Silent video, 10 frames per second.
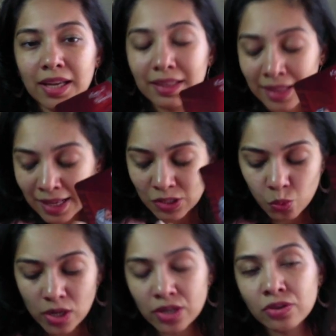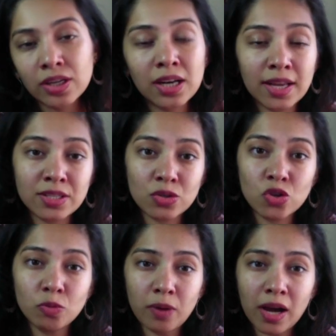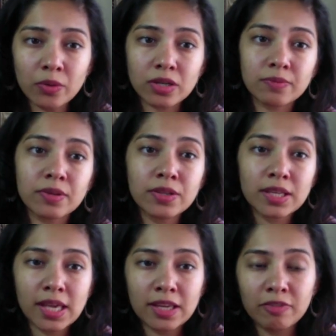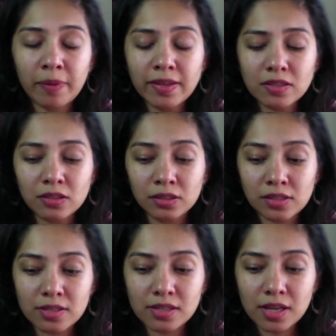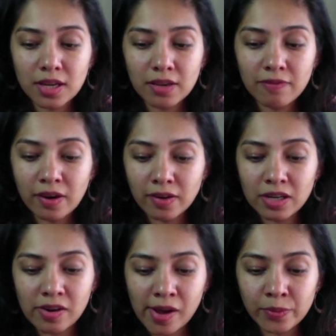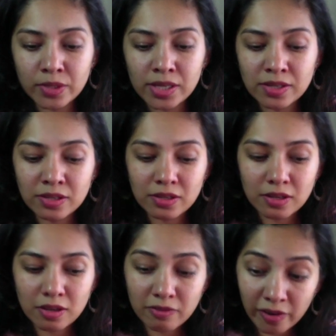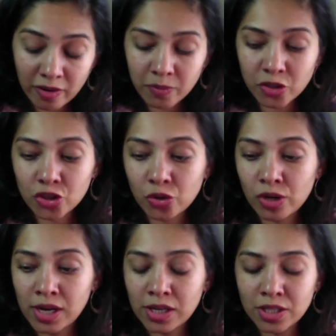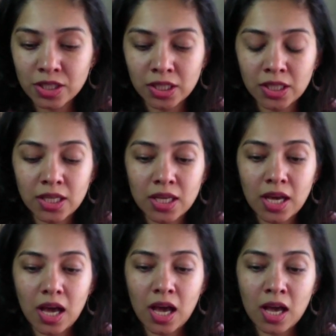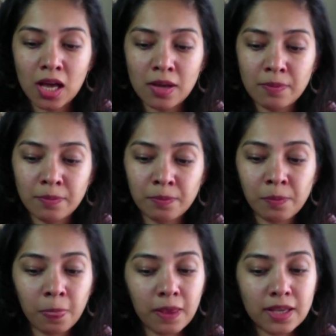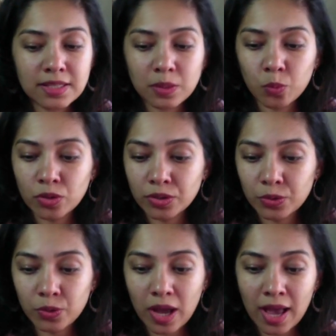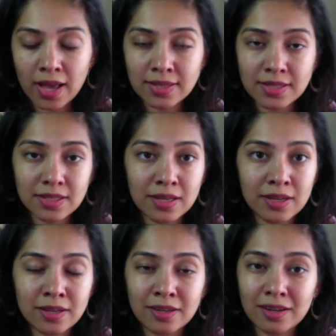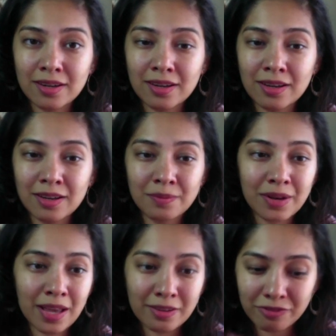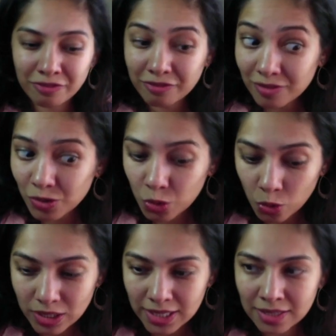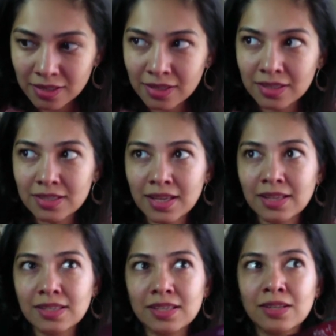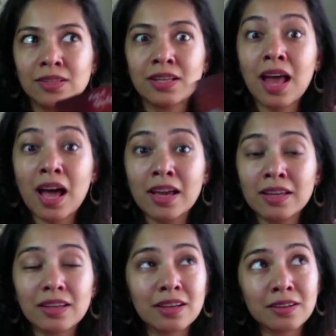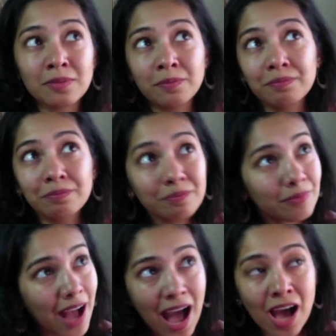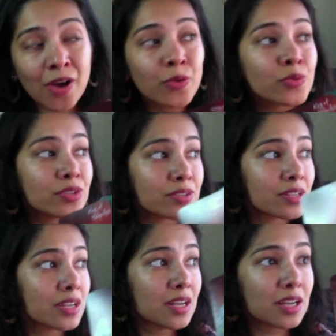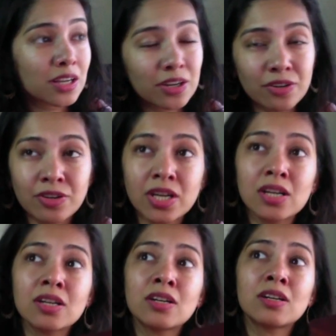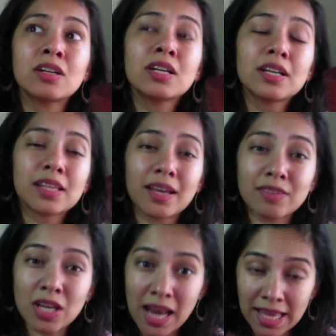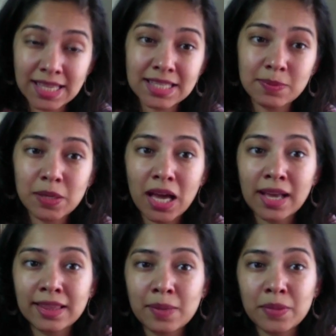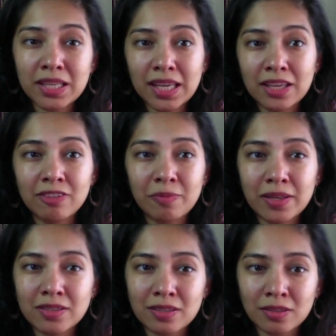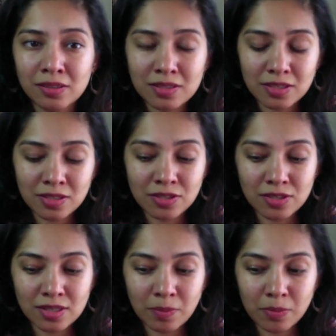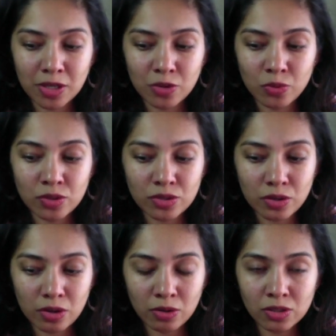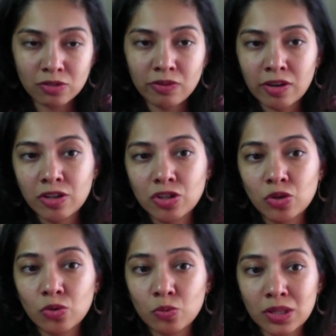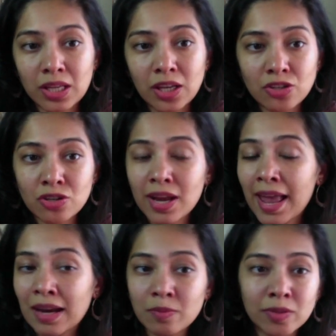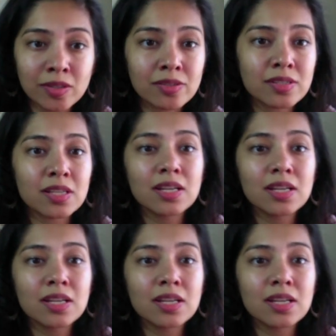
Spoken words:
that's when you realize your true power. You're the King of Pentacles, very grounded, very mature energy, someone who has their life sorted, in the sense, the house, career, they have a legacy behind them. And the King of Pentacles is just somebody who is also very attuned with nature, animals,